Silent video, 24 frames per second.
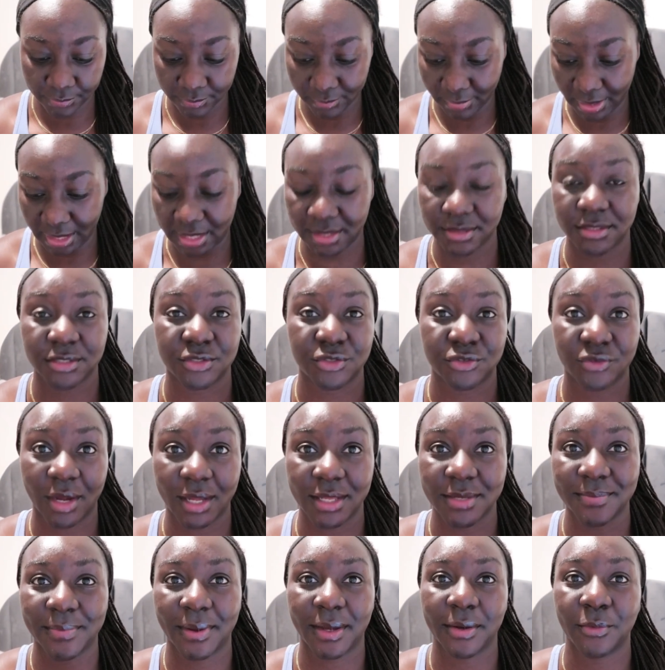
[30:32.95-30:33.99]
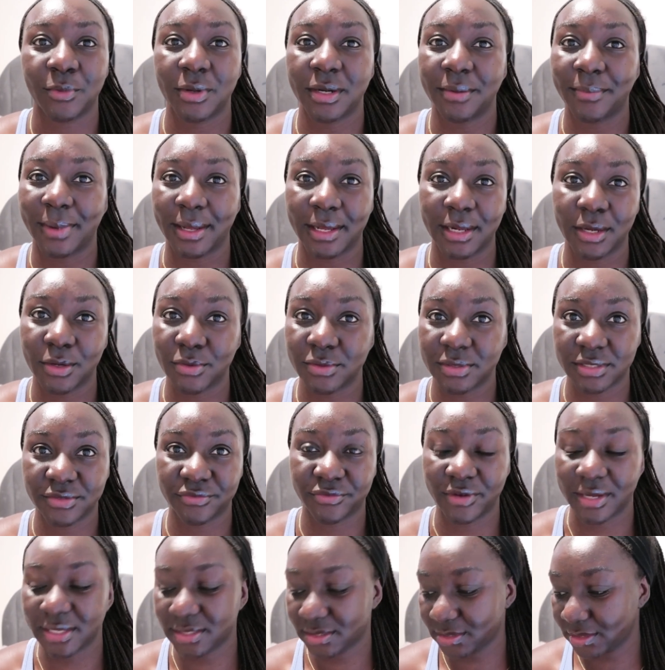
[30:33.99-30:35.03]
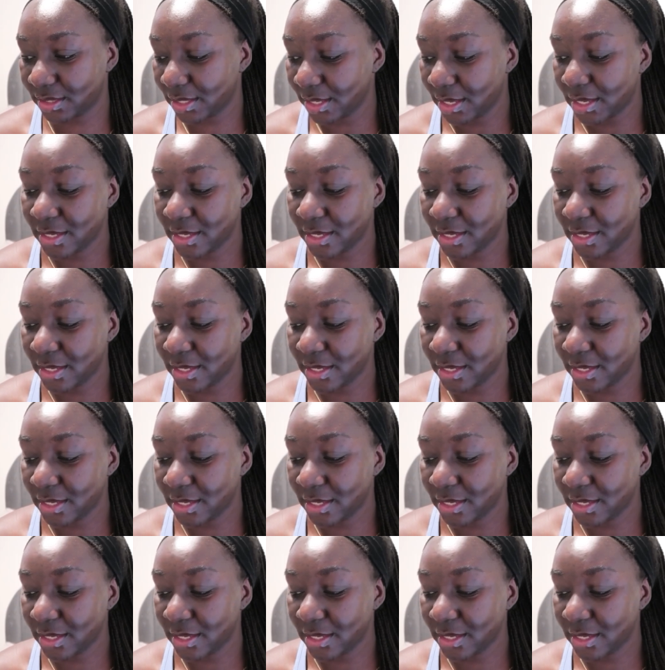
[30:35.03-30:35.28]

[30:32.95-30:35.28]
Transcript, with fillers: my hands are dry but one of my closest friends